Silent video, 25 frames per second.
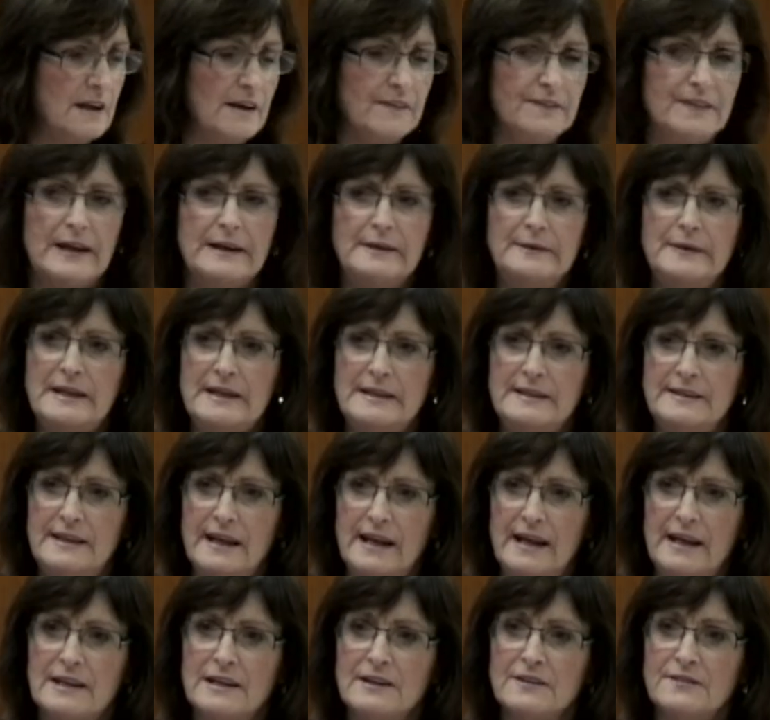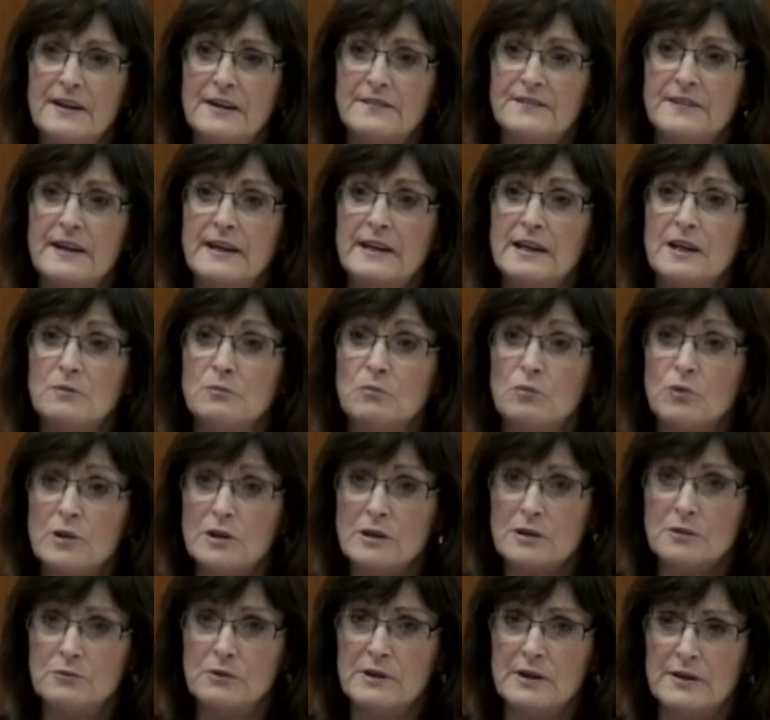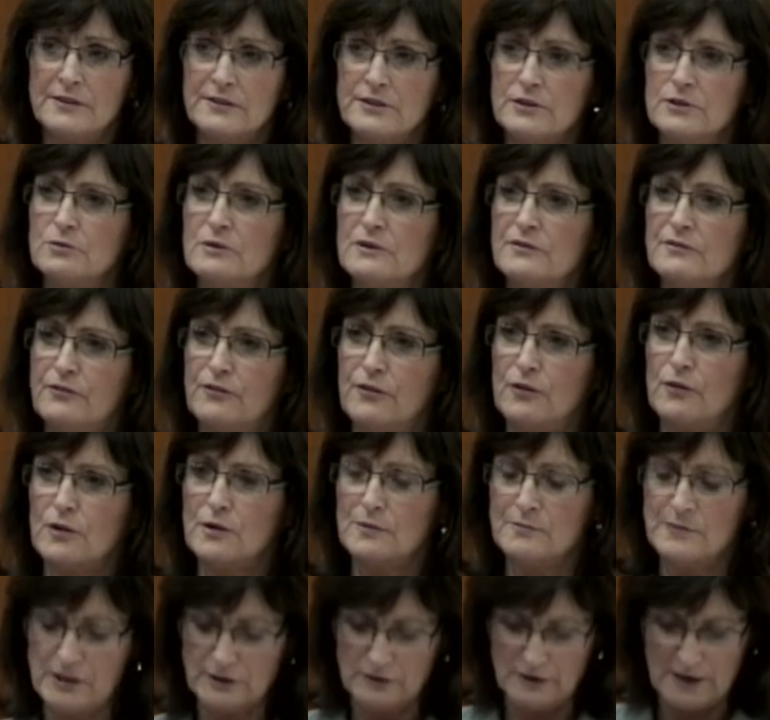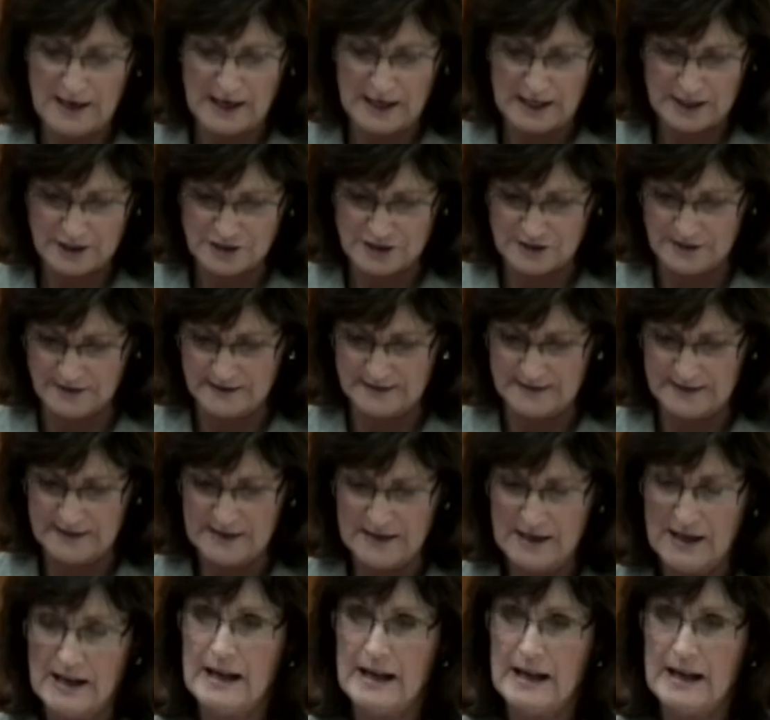They need data that they can work with to inform their actions.